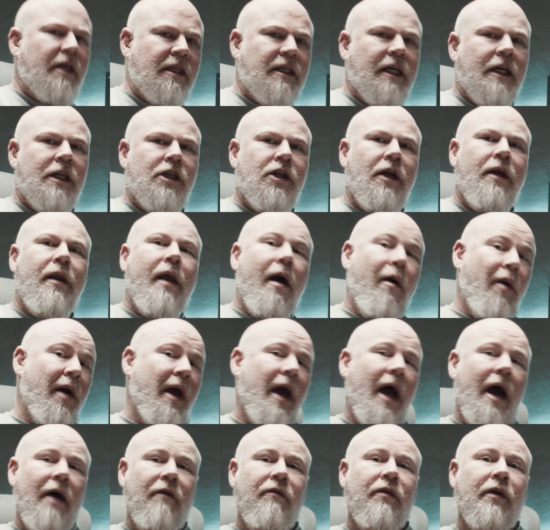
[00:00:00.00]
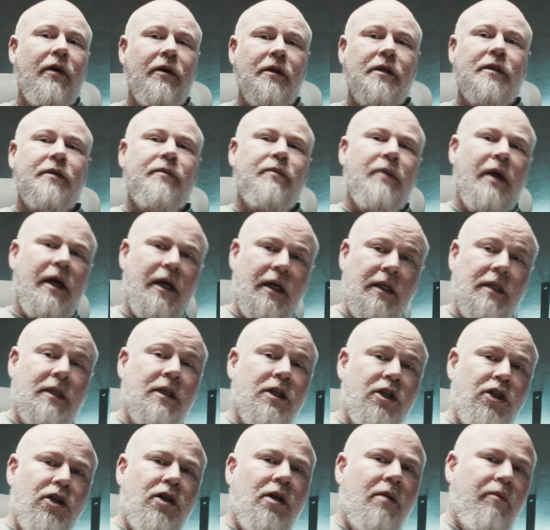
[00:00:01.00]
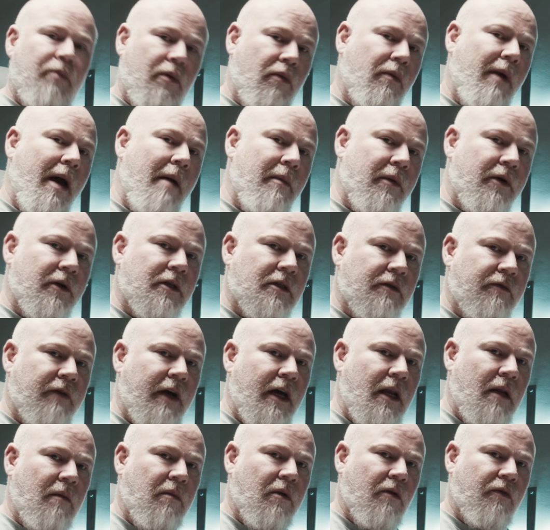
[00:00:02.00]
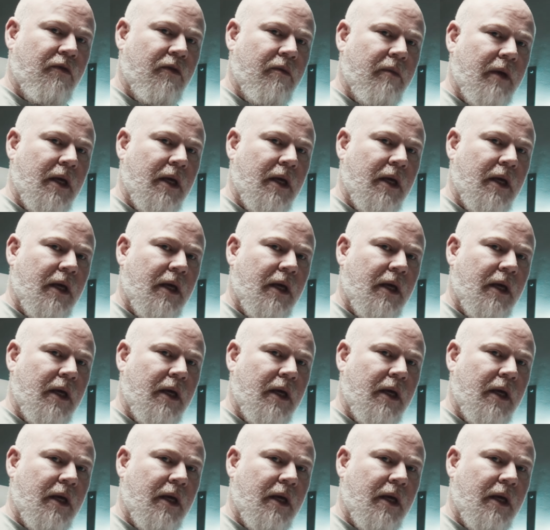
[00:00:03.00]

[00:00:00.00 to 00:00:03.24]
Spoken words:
essentially now I have those additional parameters available for